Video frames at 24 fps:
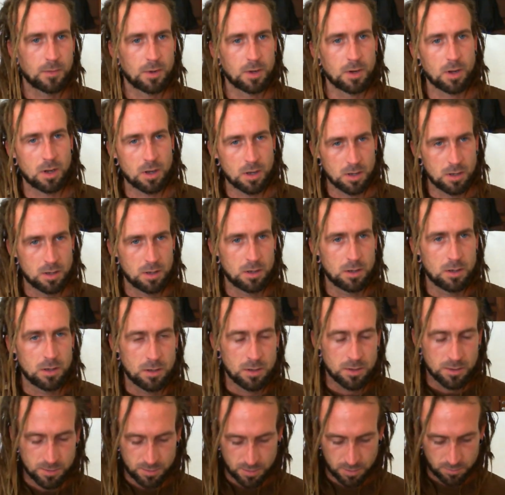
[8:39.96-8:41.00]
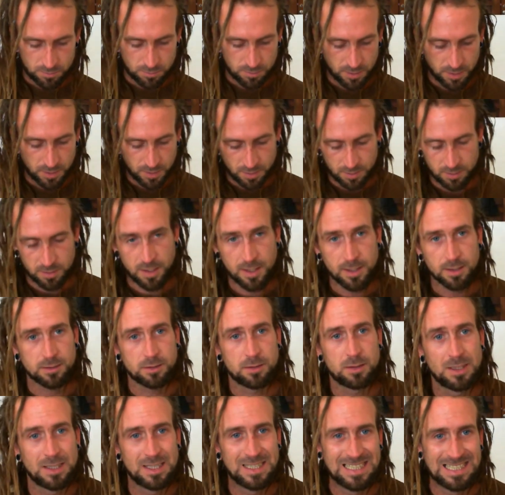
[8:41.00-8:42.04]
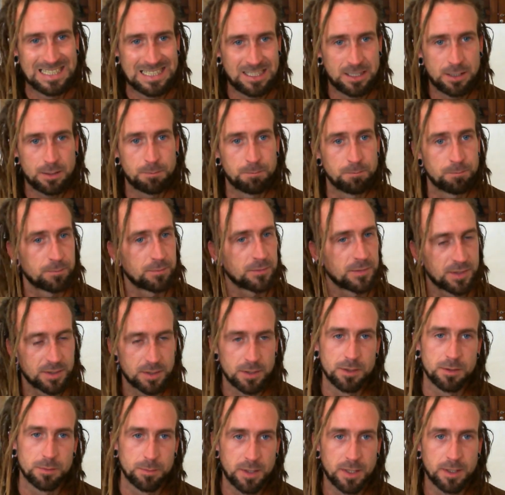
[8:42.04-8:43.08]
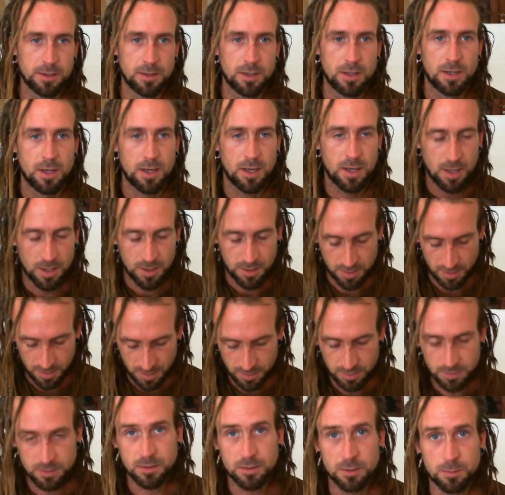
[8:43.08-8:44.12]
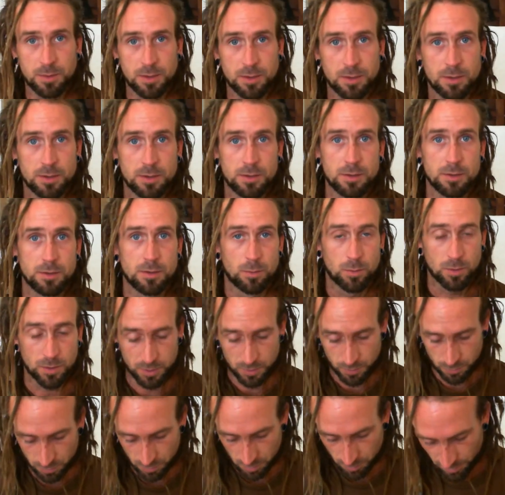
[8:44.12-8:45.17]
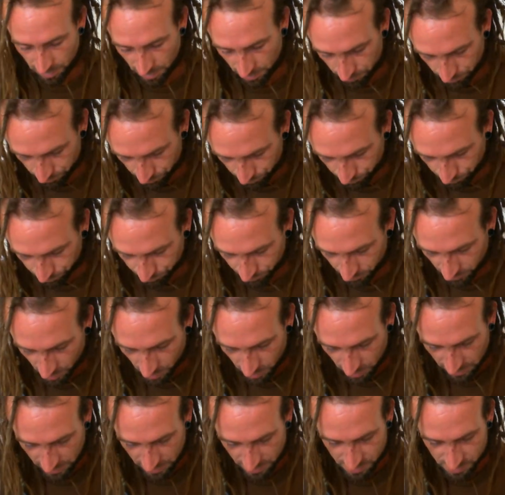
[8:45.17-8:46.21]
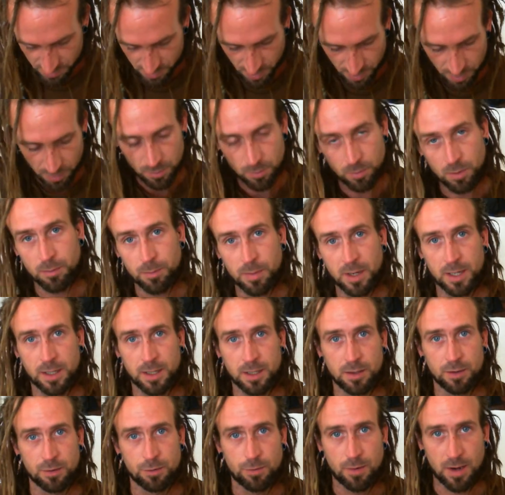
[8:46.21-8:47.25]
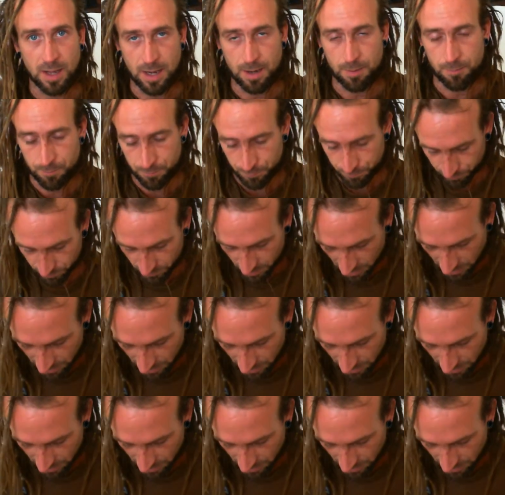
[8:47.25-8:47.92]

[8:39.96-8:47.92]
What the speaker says: So the next, excuse me, the next experiences I want to talk about is another one back in the flat, and